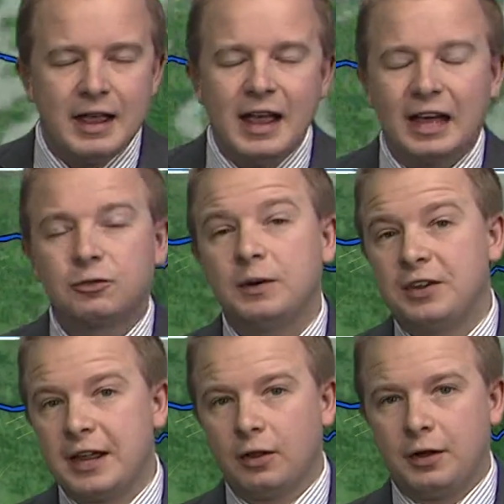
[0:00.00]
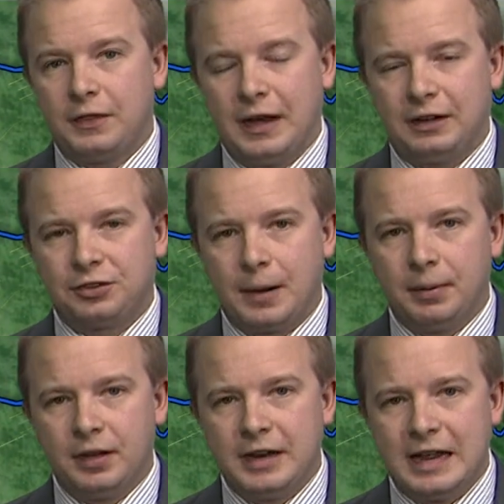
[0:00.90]
as we take a look at the next
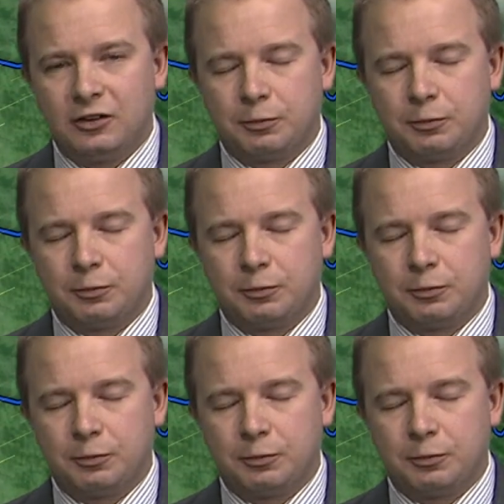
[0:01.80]
couple of days.